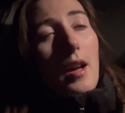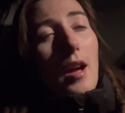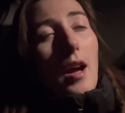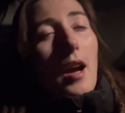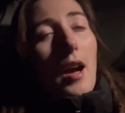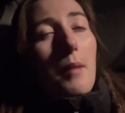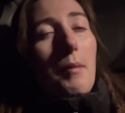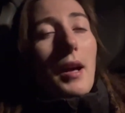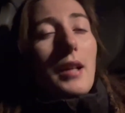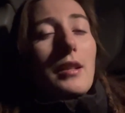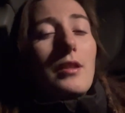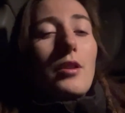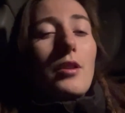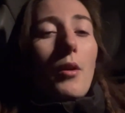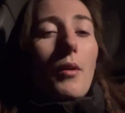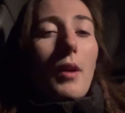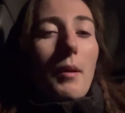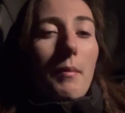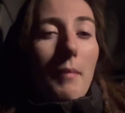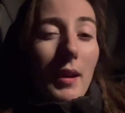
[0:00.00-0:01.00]
And
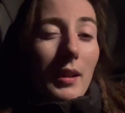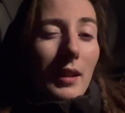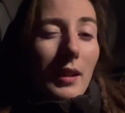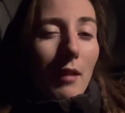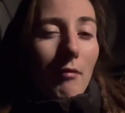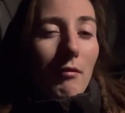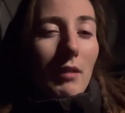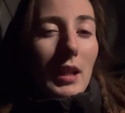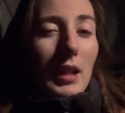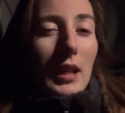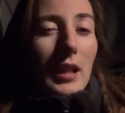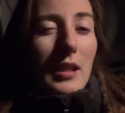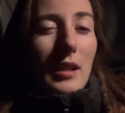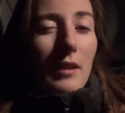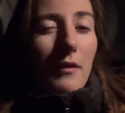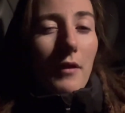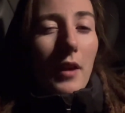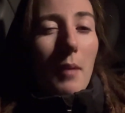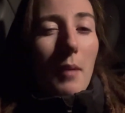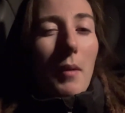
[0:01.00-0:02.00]
so I make that really easy
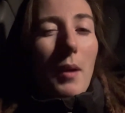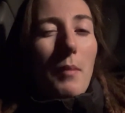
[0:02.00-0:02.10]
for him.